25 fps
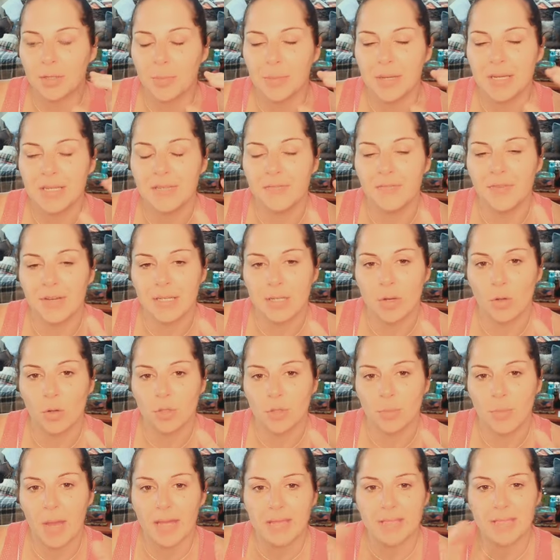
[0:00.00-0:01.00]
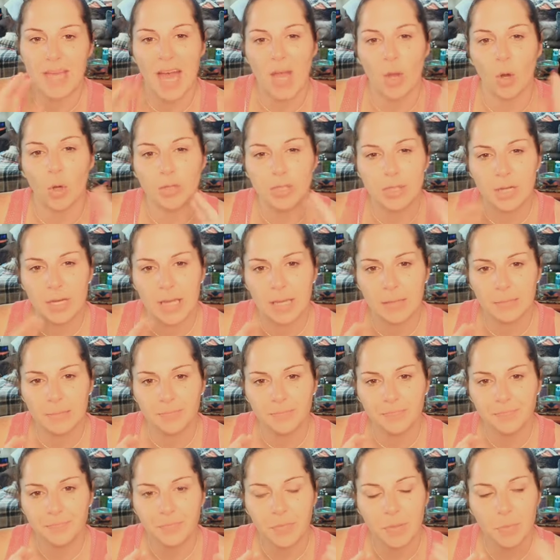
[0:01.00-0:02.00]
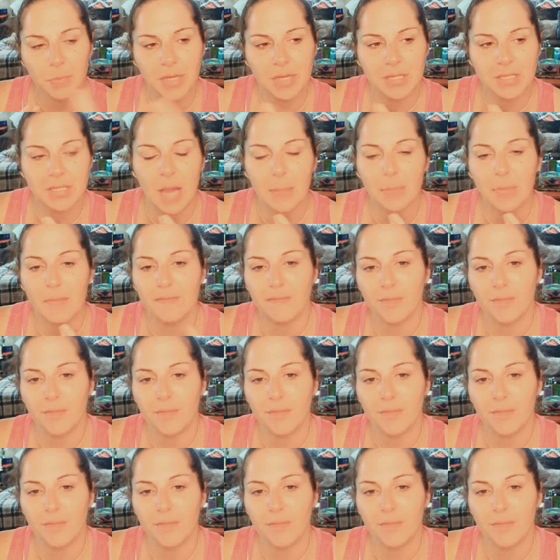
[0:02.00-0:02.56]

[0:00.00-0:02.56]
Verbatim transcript: B's and Fixodent Ultramax, I alternate because I'm a